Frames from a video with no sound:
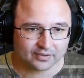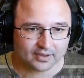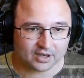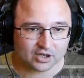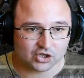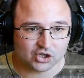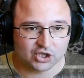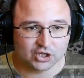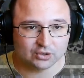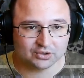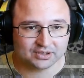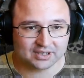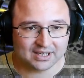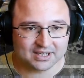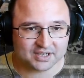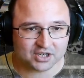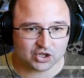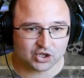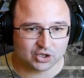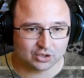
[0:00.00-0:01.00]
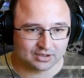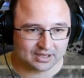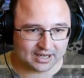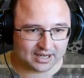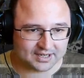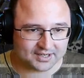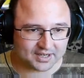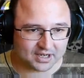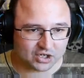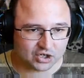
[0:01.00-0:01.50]
Shield is a shield,
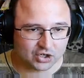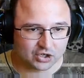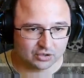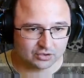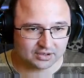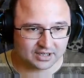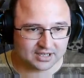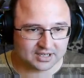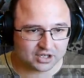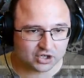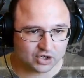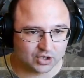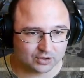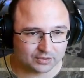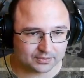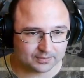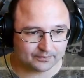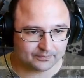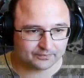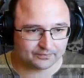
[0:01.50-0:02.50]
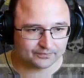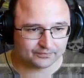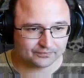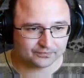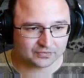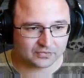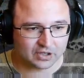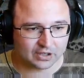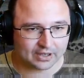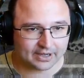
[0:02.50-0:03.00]
guys. A shield is a shield.
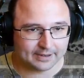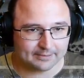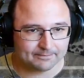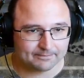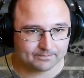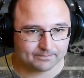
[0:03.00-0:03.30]
Okay.